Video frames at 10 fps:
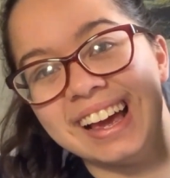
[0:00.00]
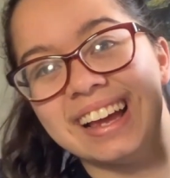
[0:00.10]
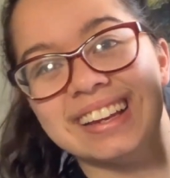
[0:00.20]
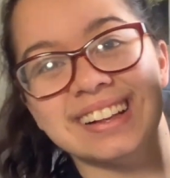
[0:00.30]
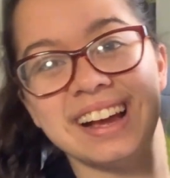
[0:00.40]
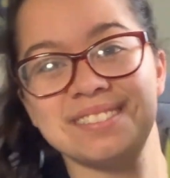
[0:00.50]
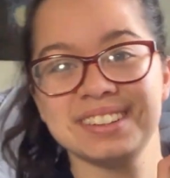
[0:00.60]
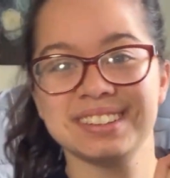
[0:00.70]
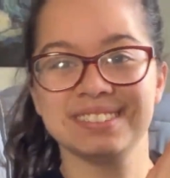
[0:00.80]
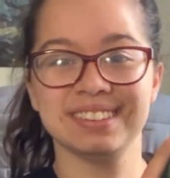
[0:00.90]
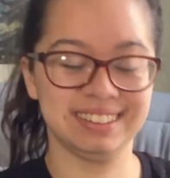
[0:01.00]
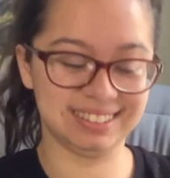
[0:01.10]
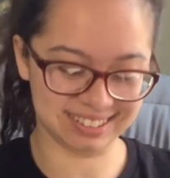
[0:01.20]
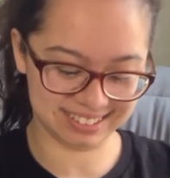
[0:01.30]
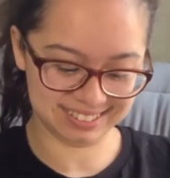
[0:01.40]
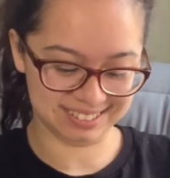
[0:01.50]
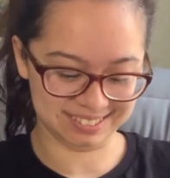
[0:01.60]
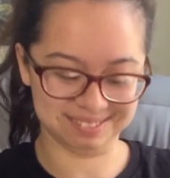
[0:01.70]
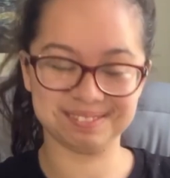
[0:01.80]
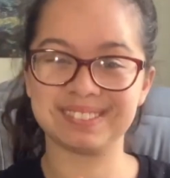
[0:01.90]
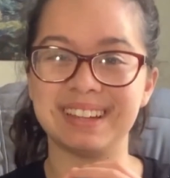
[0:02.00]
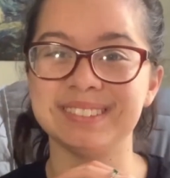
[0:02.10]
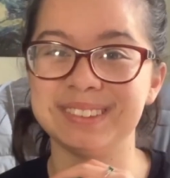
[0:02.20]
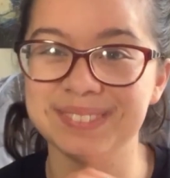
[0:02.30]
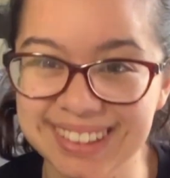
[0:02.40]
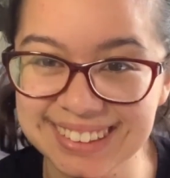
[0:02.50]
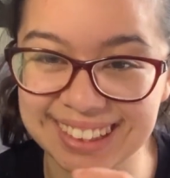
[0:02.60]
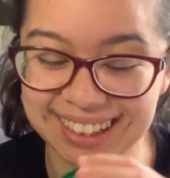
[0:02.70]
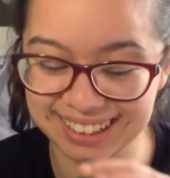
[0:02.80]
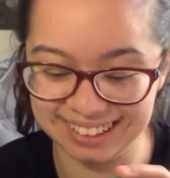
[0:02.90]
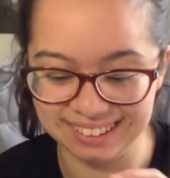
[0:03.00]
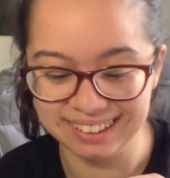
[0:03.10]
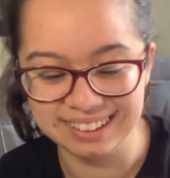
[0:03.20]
And it'll have all the, like the little, I'm super excited.